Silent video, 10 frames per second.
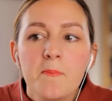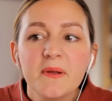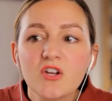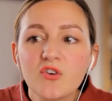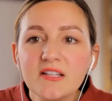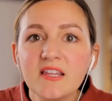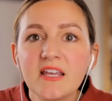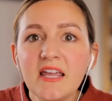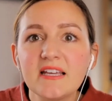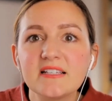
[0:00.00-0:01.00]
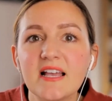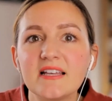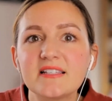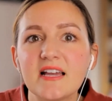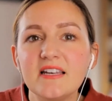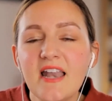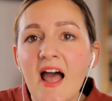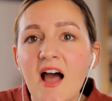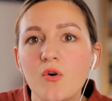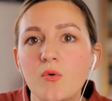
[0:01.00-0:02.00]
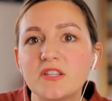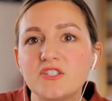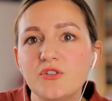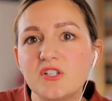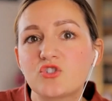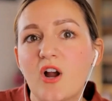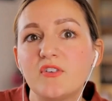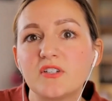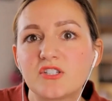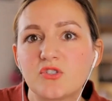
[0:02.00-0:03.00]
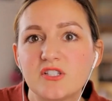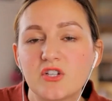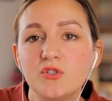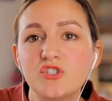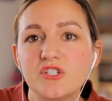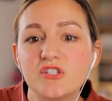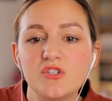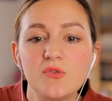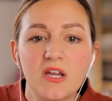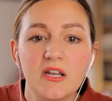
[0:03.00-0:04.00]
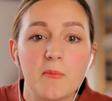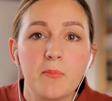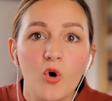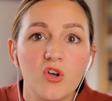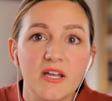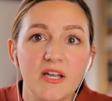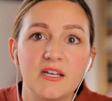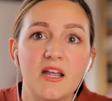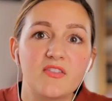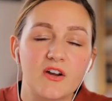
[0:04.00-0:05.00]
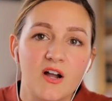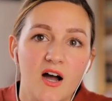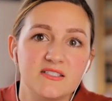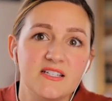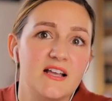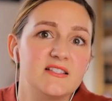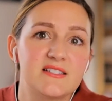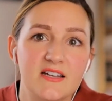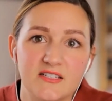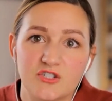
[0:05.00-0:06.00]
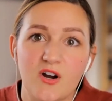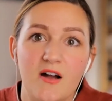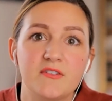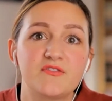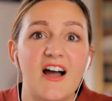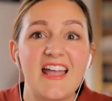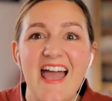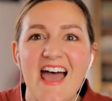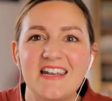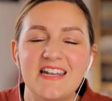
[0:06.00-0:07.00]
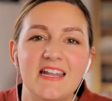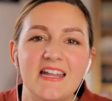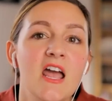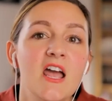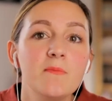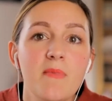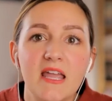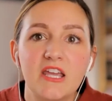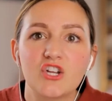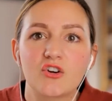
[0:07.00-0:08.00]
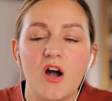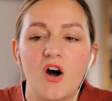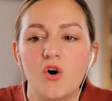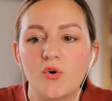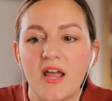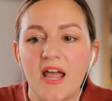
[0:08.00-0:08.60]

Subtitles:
But the great thing is now with using Travel Industry Solutions, you can pull in their content, send it to Travefy, edit it, make it your own.